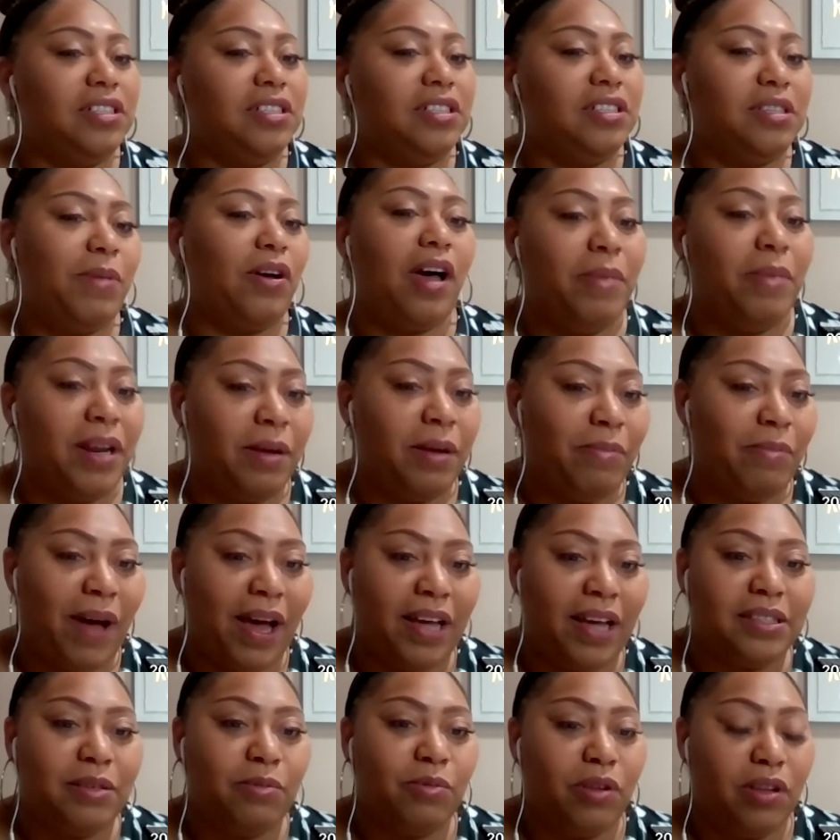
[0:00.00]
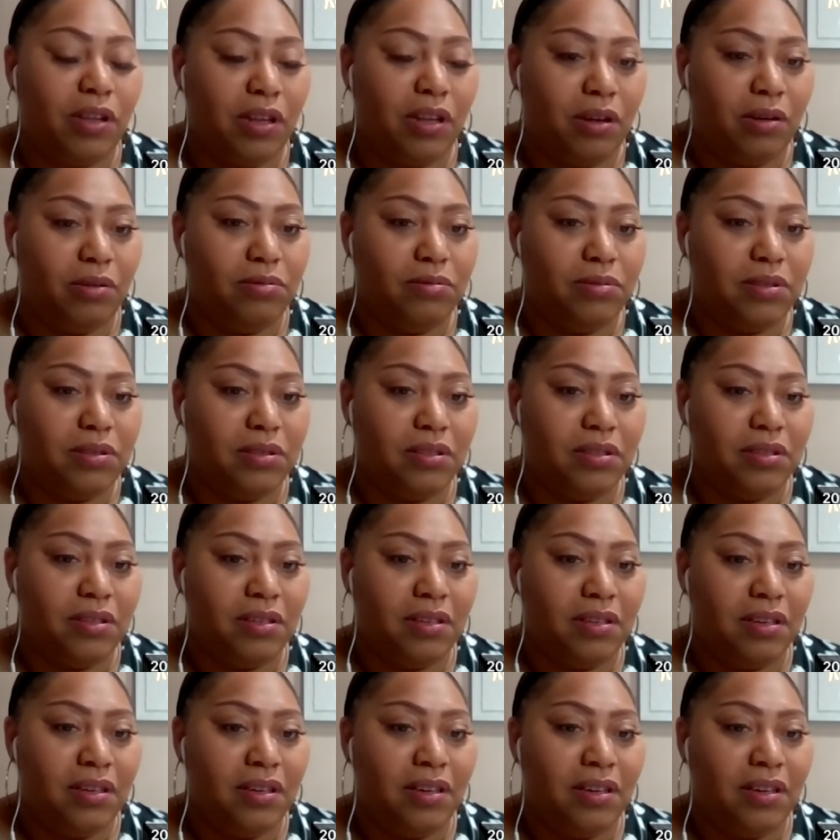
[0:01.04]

just about coming and buy some clothes